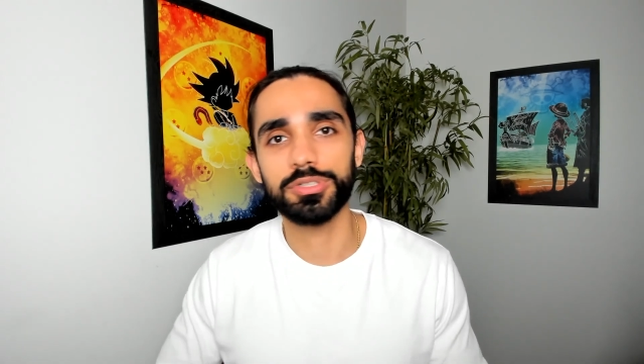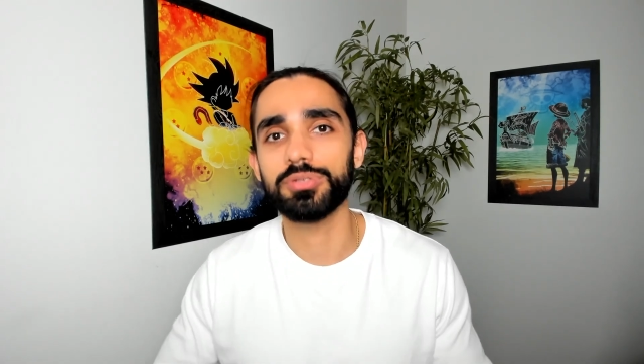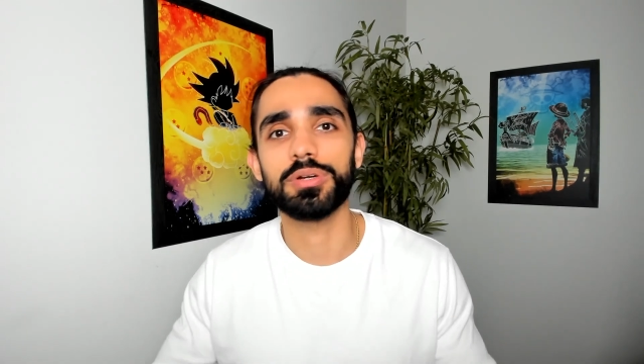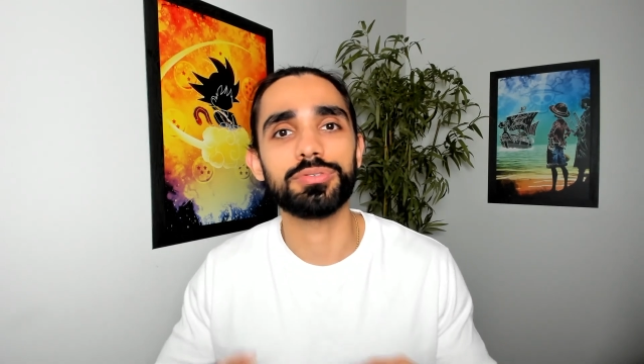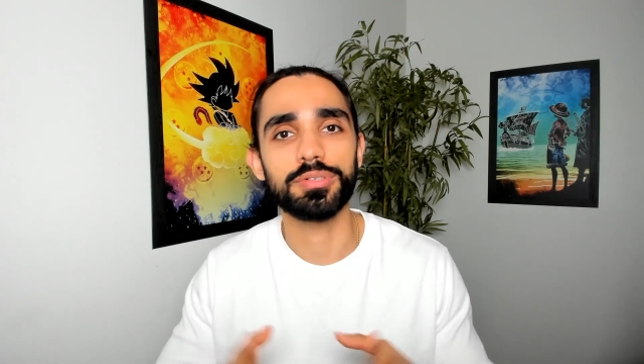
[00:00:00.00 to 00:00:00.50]

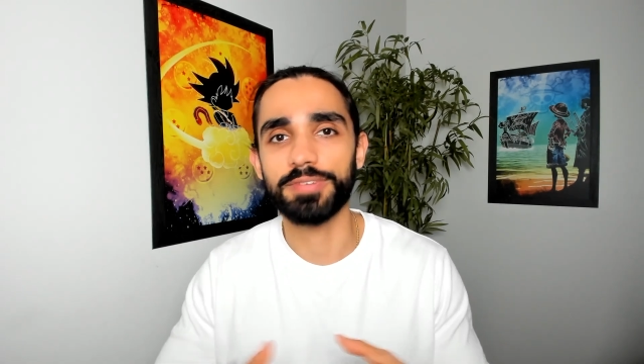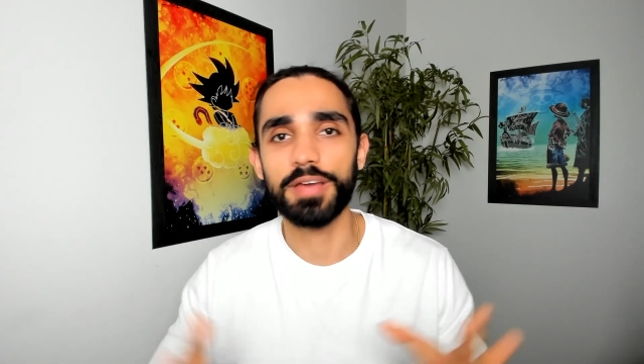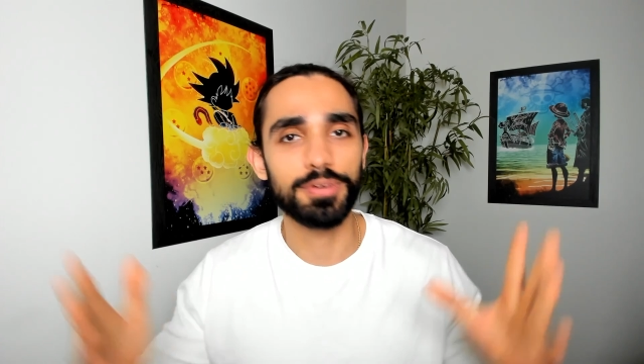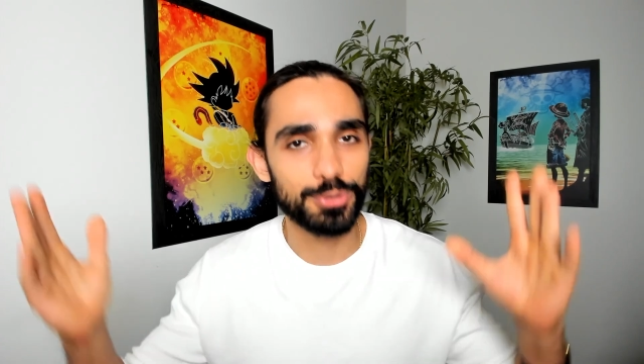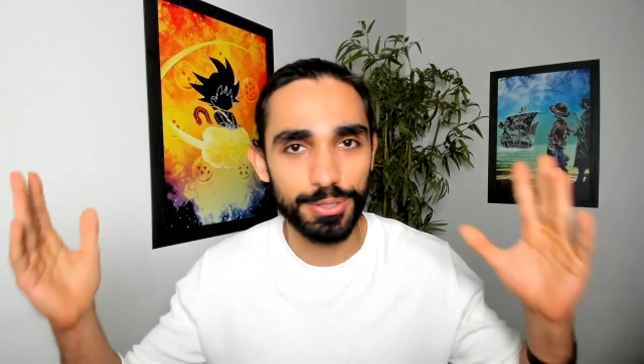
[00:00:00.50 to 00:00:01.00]
200,
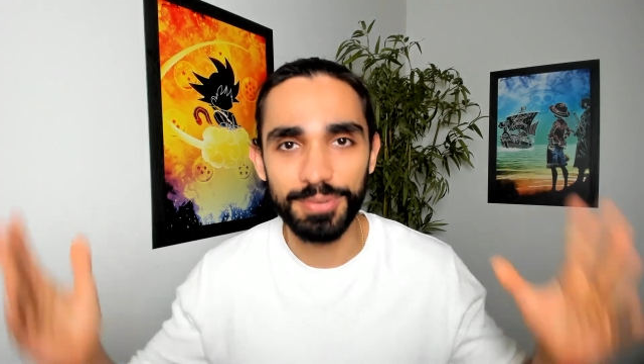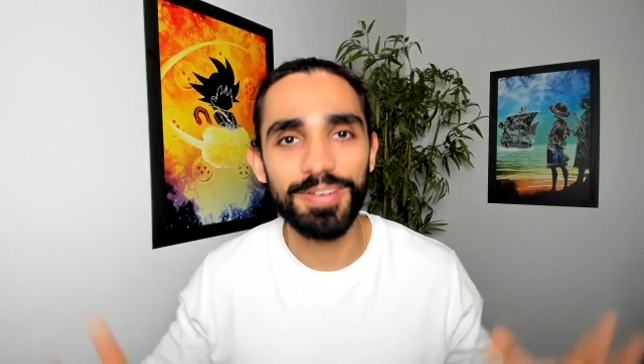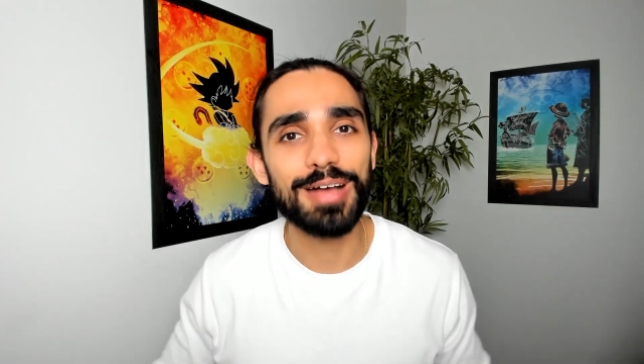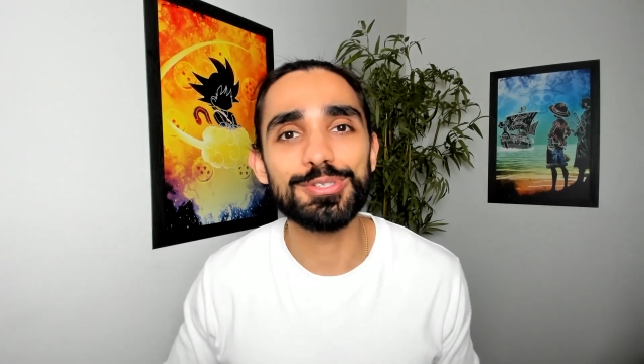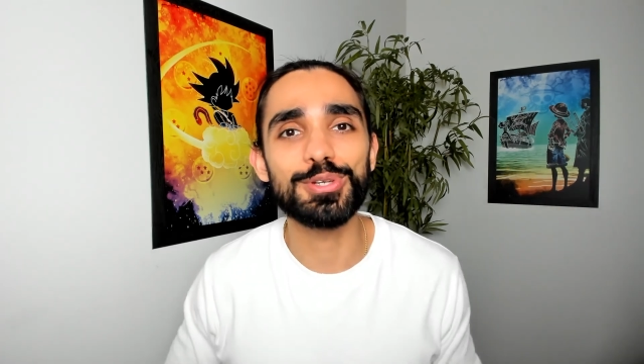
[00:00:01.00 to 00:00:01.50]
500,
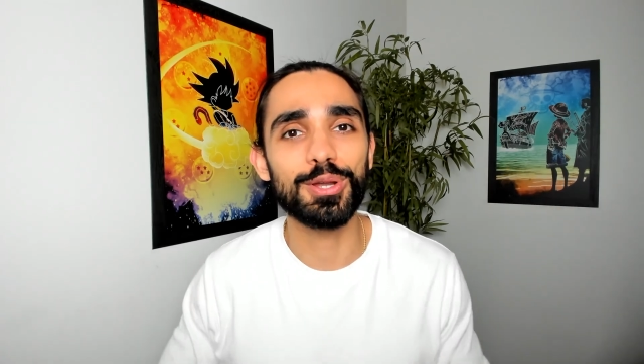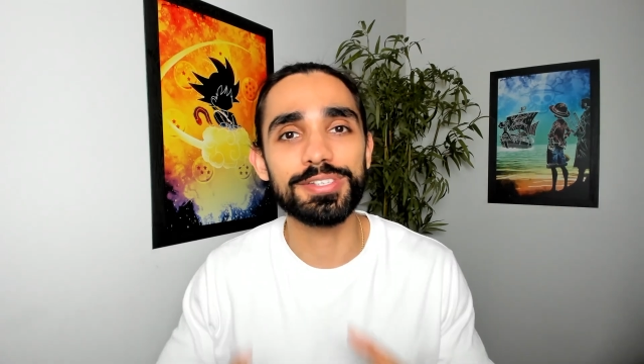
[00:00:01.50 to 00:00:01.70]
$1,000